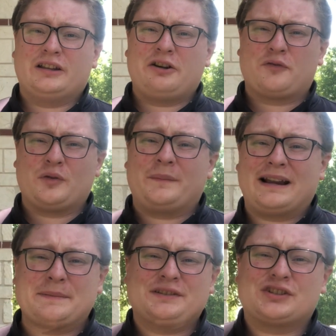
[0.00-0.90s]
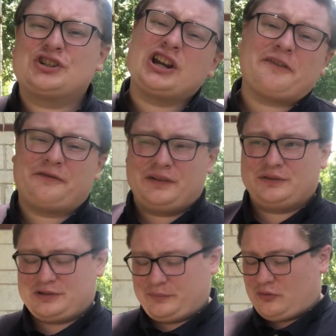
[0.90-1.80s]
Hello everyone, my name is Jeff
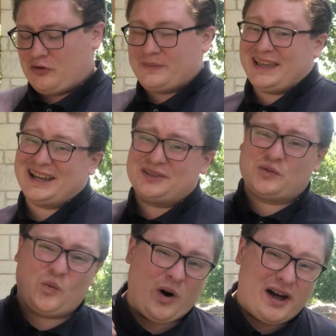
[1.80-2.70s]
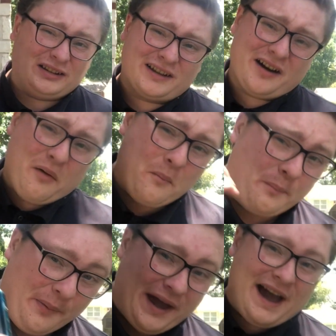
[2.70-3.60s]
Fields McCormick and welcome
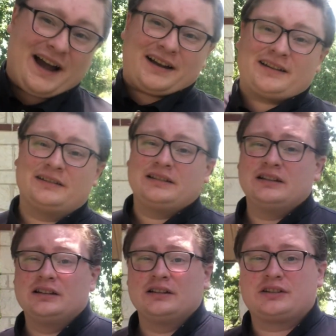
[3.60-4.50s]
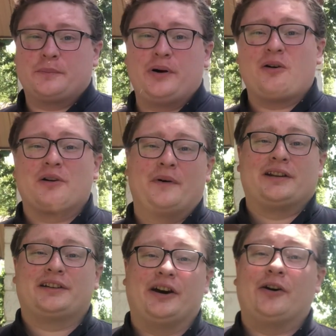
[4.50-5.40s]
back to
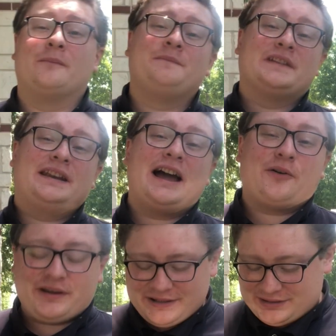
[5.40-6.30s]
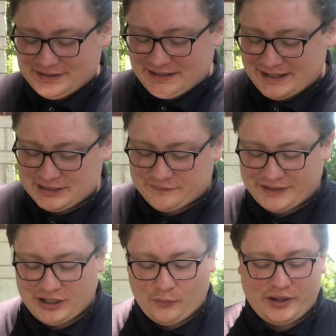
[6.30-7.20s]
Pokemon Go. Now in today's
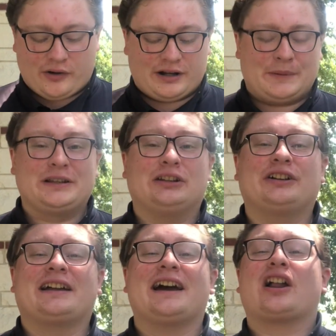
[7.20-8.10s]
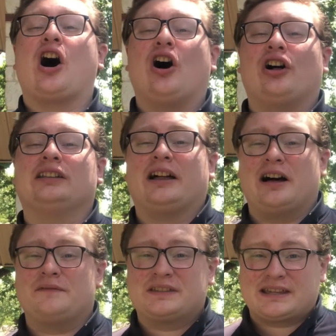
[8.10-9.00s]
video we are going to be looking at all
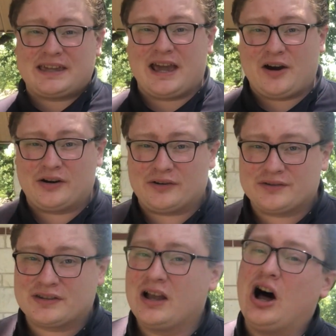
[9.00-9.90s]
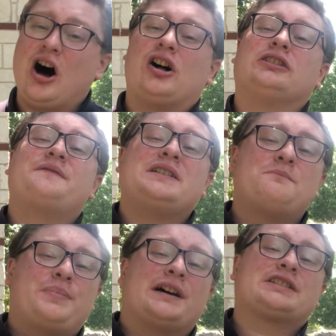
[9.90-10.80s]
of the counters, all of the
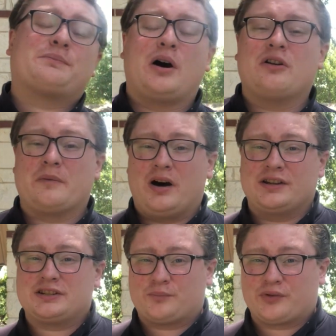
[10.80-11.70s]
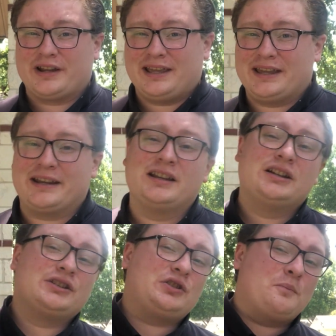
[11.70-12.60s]
best Pokemon to bring in
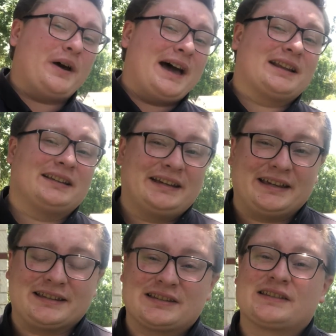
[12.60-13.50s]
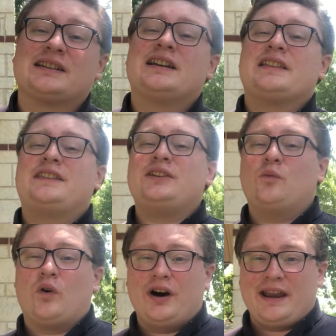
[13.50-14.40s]
to battle against the
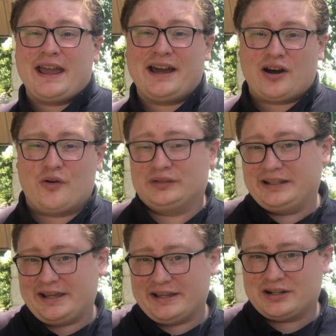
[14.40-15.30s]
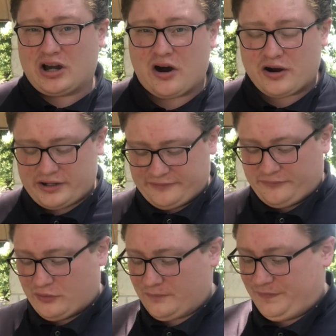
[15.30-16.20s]
one and only Incarnate
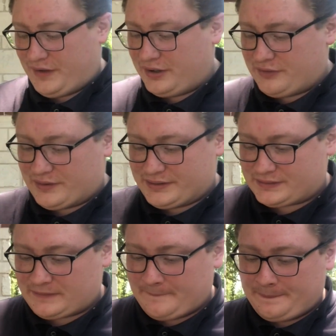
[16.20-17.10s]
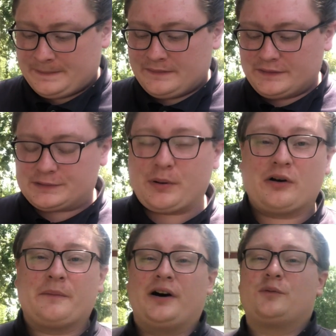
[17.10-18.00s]
Forme Thundurus. This
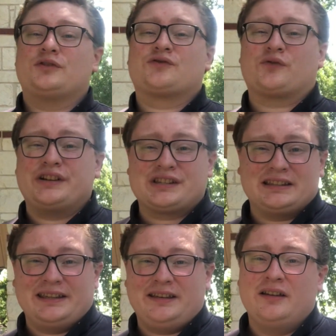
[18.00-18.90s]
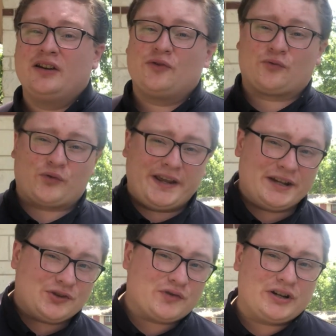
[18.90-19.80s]
Pokemon was recently
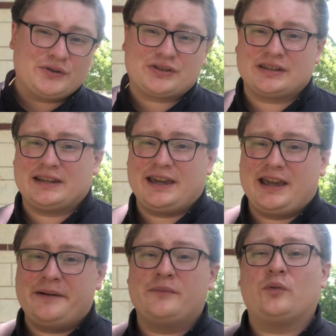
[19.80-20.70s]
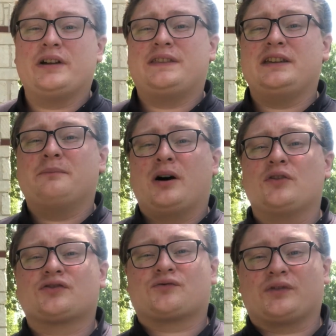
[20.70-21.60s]
reintroduced to the game with the
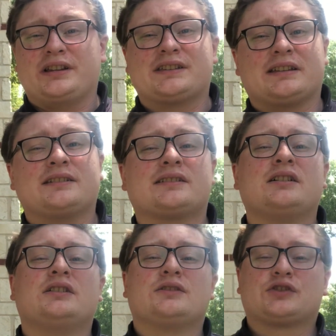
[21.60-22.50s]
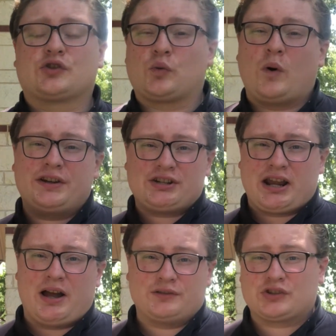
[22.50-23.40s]
most recent swap
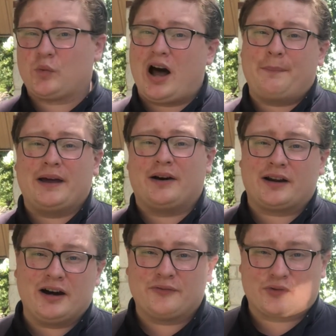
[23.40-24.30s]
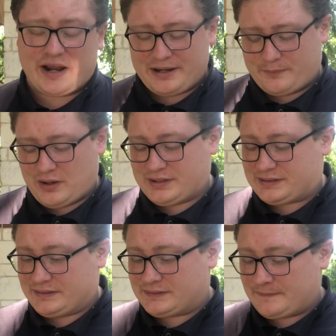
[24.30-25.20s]
out of raid
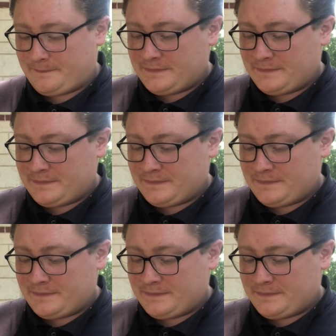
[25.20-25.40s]
bosses.